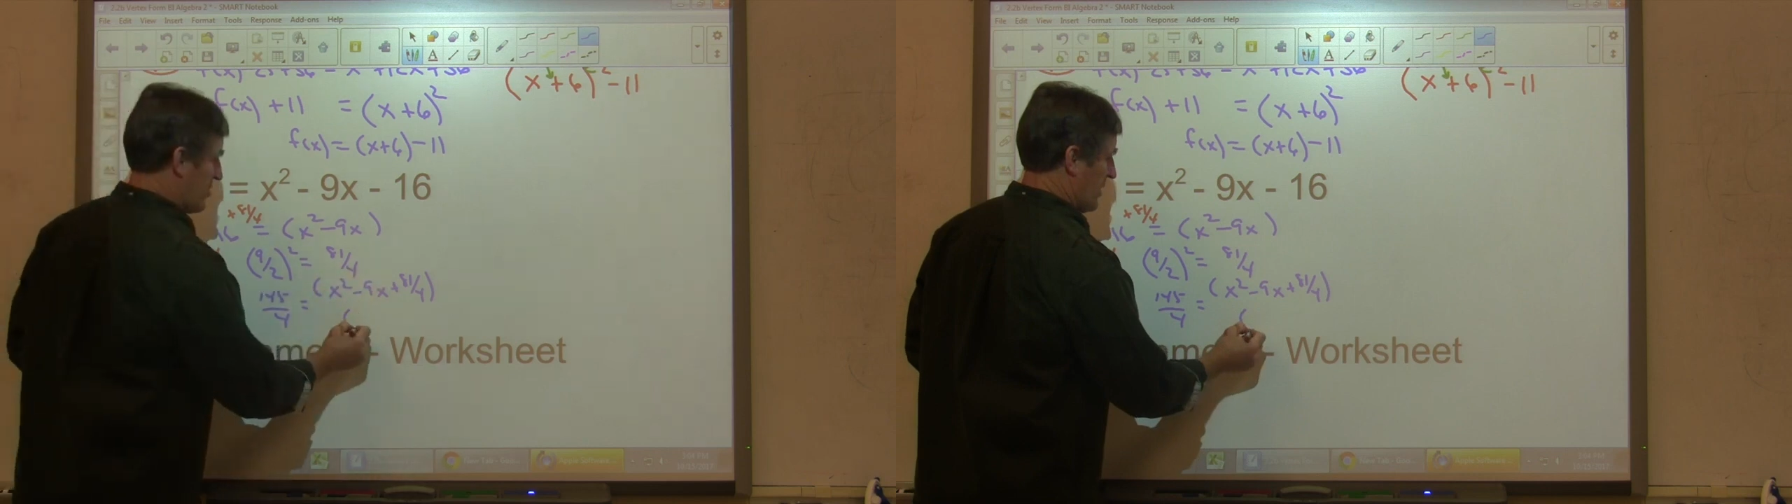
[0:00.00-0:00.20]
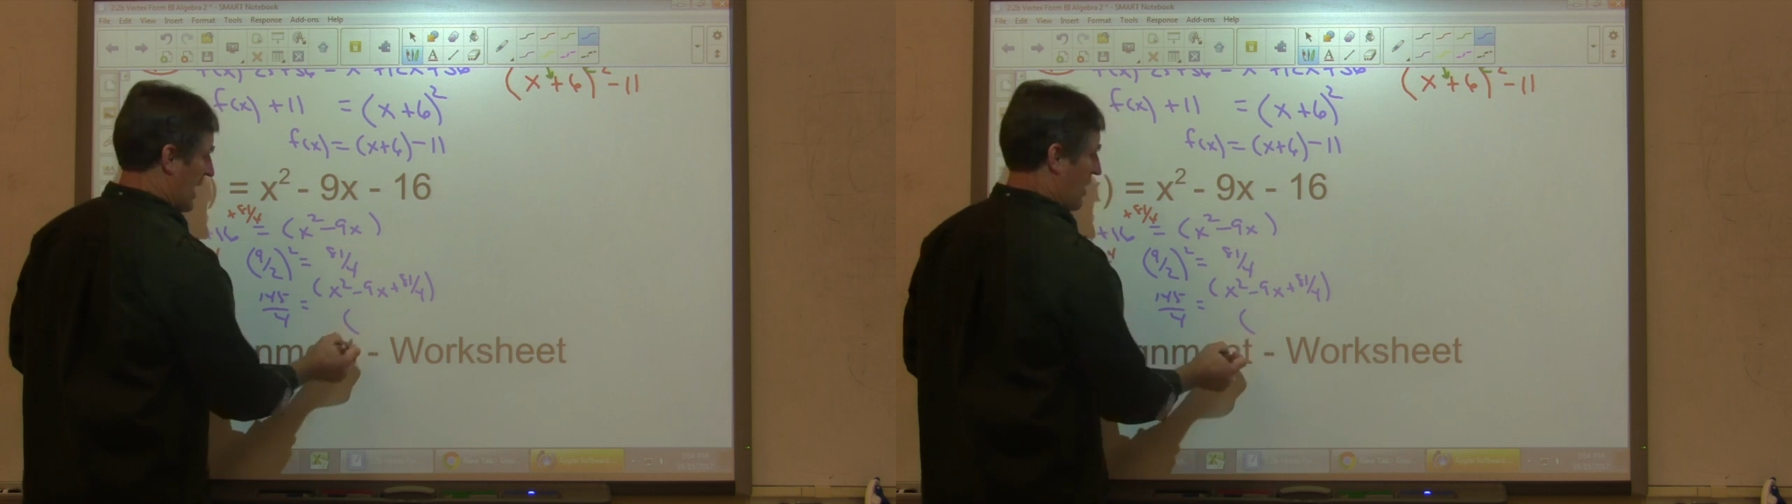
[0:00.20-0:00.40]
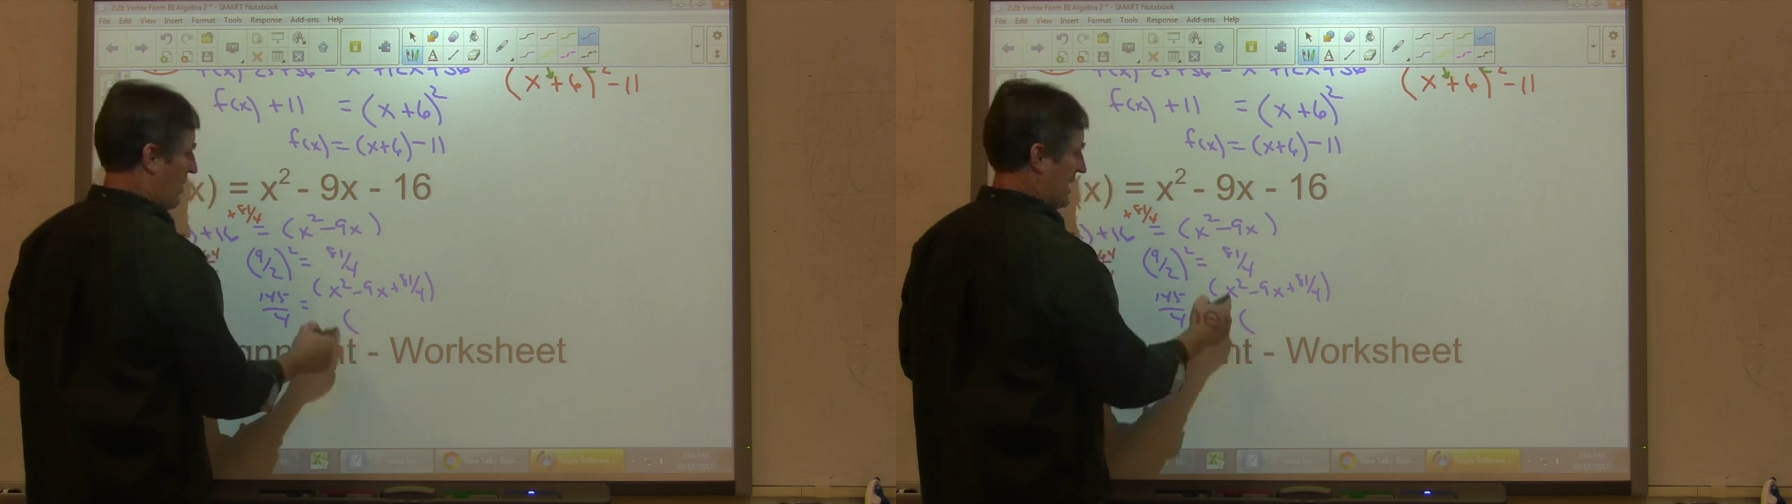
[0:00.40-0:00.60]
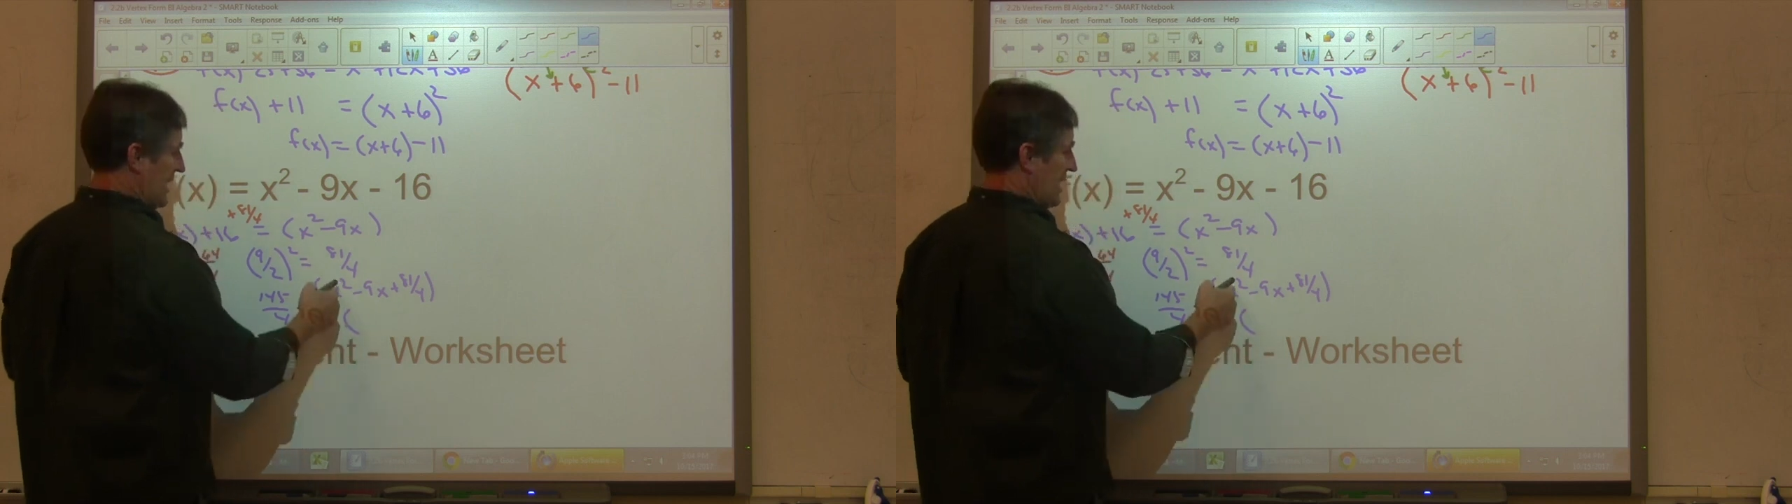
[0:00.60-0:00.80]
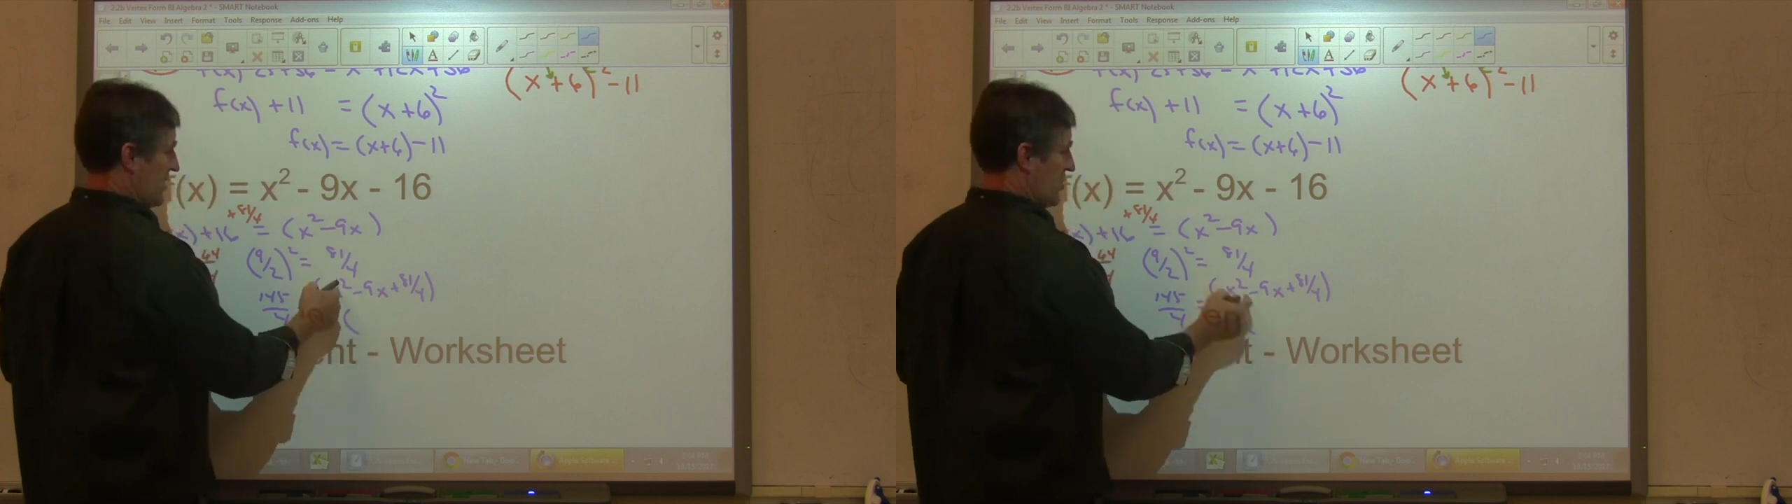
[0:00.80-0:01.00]
So now I
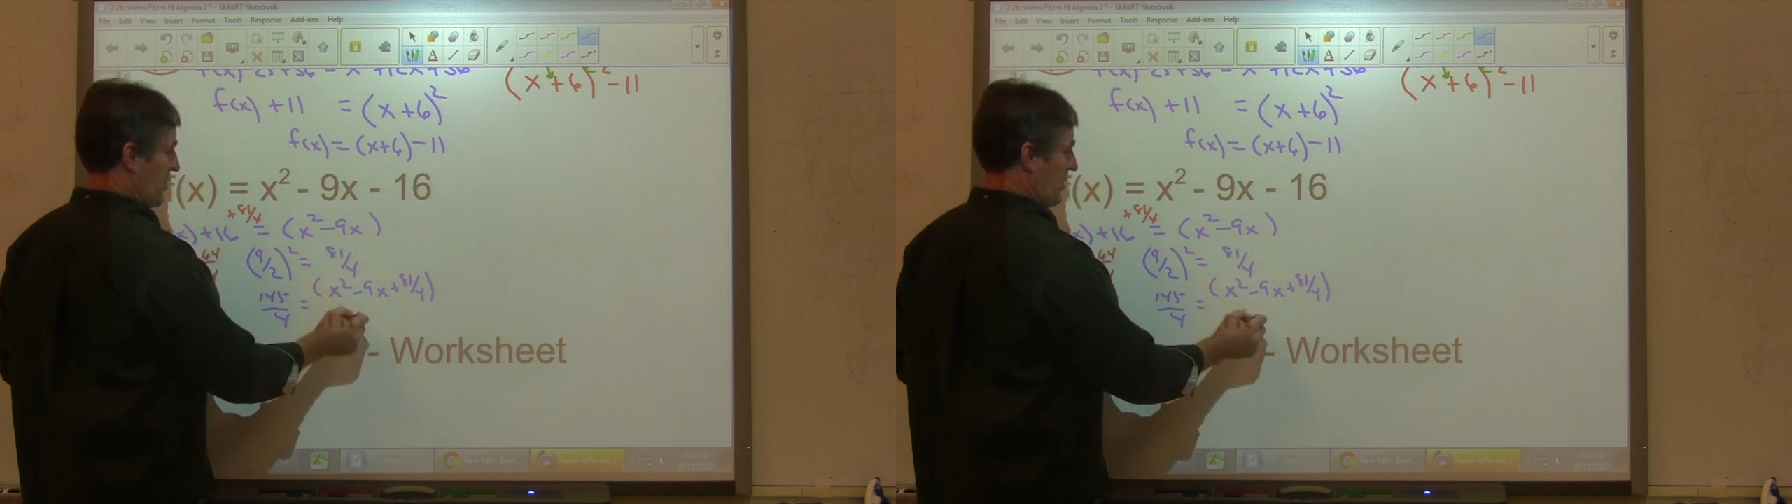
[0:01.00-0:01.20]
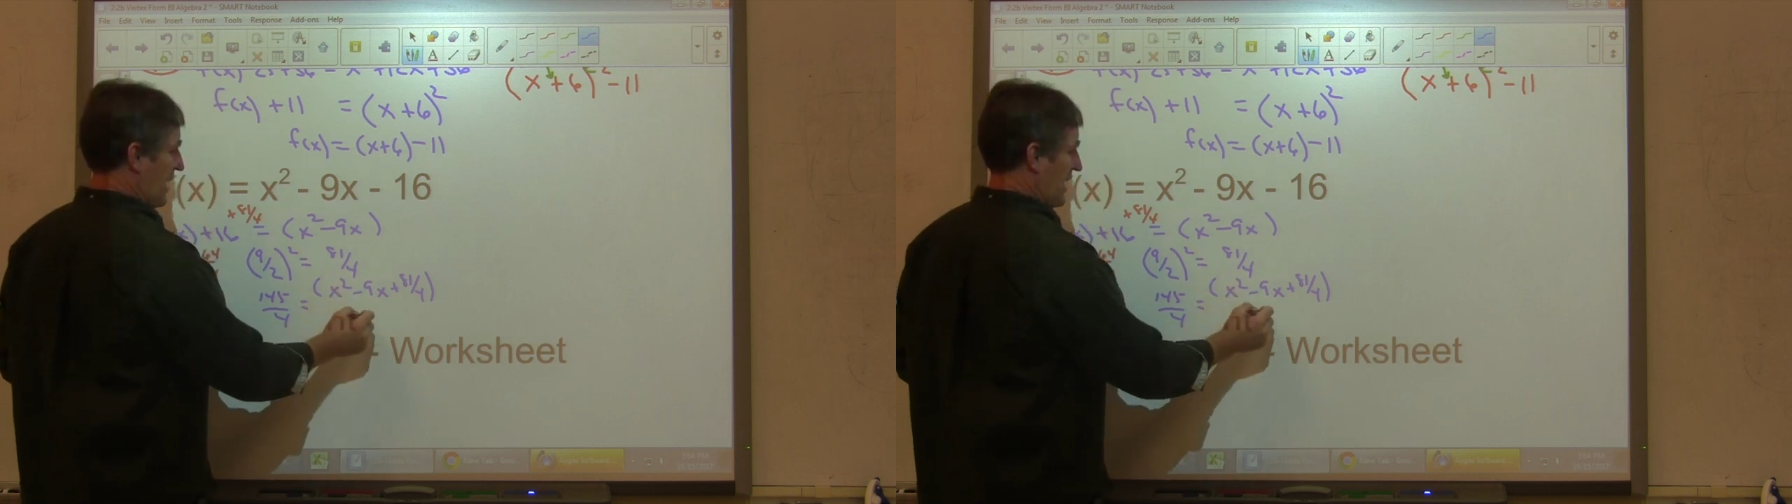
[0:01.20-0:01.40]
take the square root